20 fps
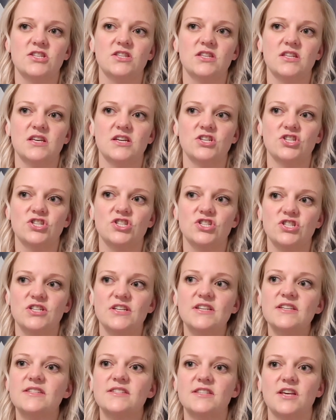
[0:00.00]
that
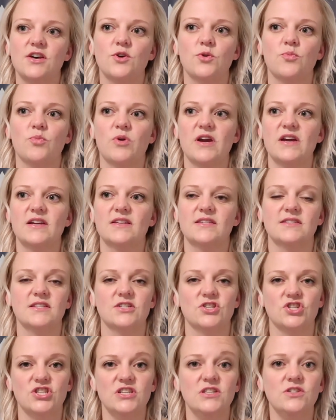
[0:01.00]
she celebrates
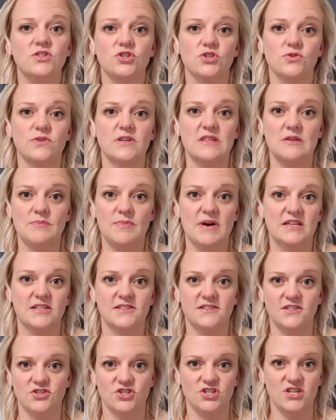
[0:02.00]
that she's doing the
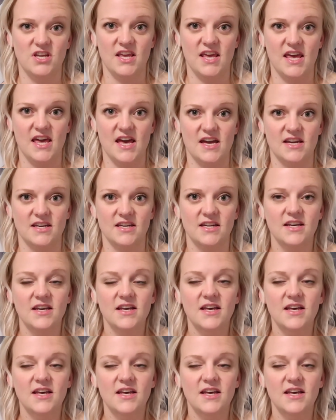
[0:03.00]
best that she can.